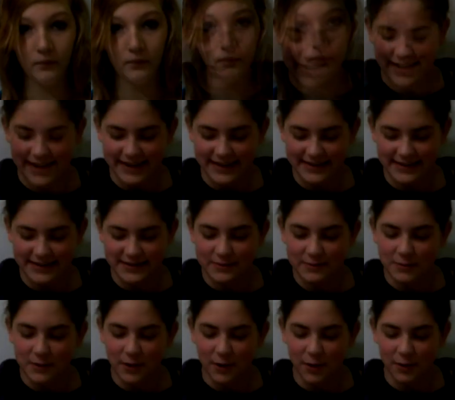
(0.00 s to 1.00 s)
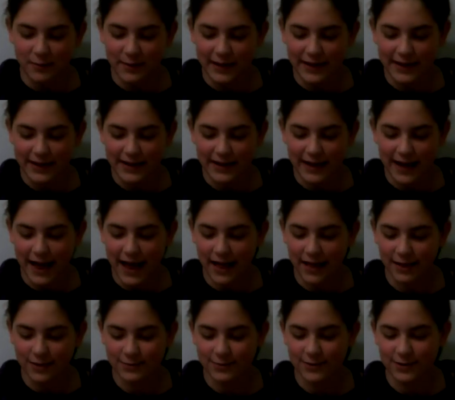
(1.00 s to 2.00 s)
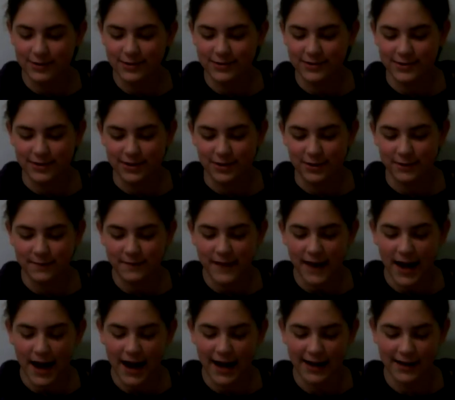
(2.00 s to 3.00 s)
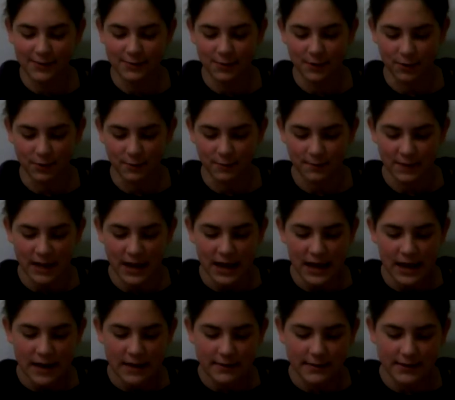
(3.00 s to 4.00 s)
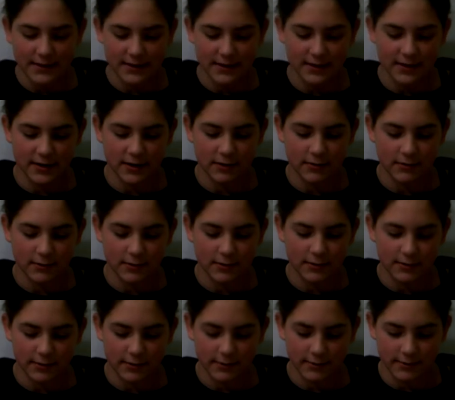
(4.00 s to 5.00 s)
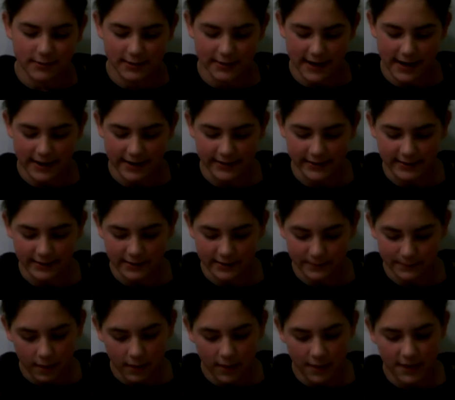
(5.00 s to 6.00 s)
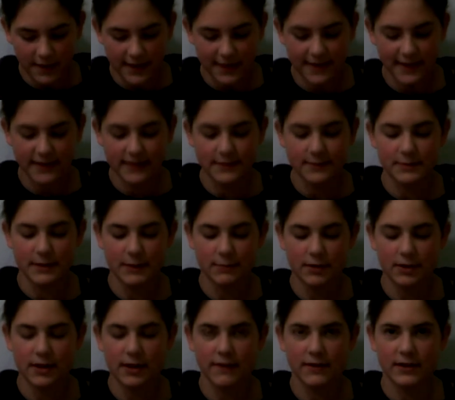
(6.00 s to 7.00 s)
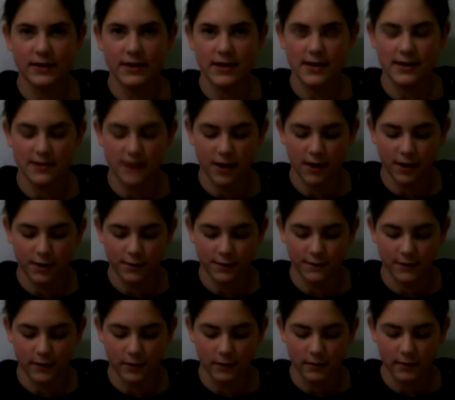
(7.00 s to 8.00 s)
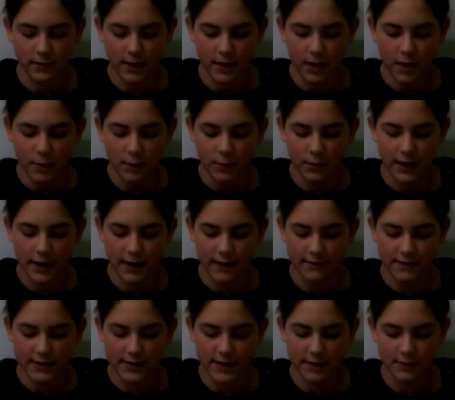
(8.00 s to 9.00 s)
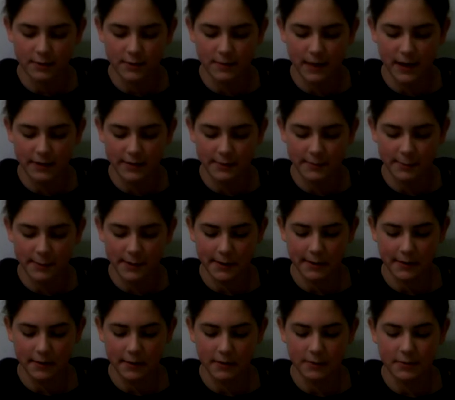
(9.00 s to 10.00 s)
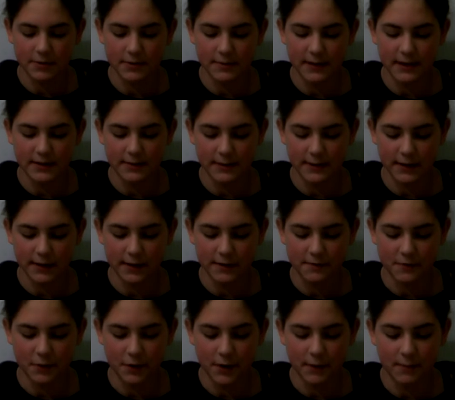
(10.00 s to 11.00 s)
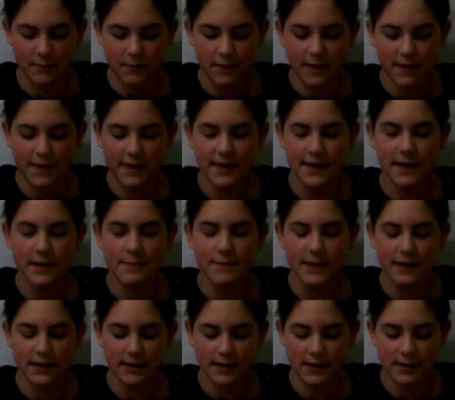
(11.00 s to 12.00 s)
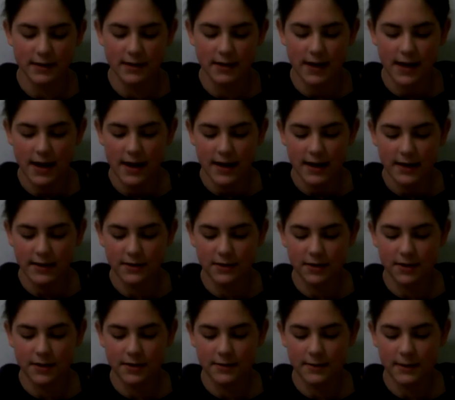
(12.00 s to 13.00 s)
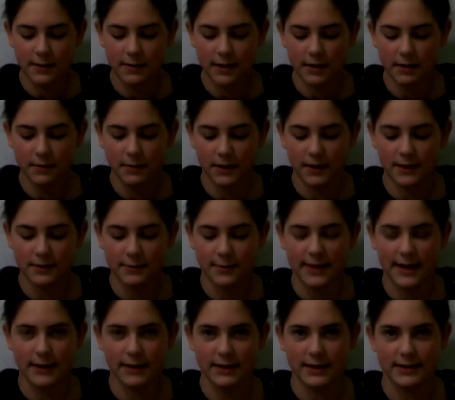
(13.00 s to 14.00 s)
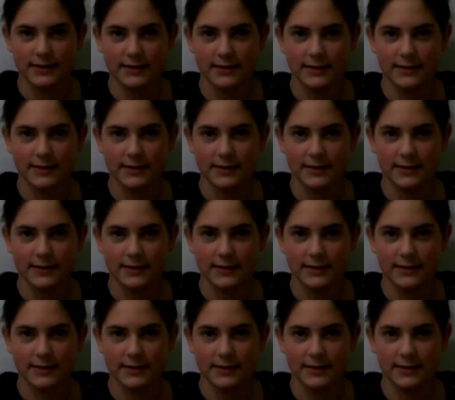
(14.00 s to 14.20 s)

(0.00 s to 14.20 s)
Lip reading: Case Mohammed El Rosso, I quote, Mr. El Rosso says, they think September 11 is our fault. We have to take responsibility for it. They think America is going to be a better place without us.